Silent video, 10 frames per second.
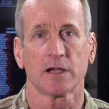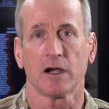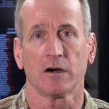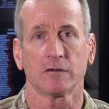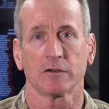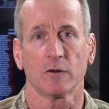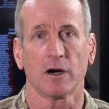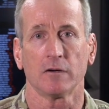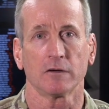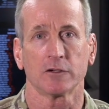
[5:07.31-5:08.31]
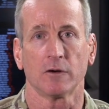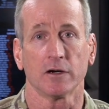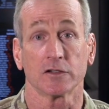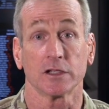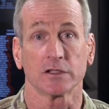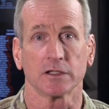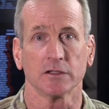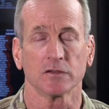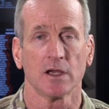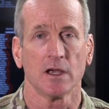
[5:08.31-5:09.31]
care to our to our
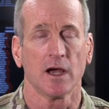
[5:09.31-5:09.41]
citizens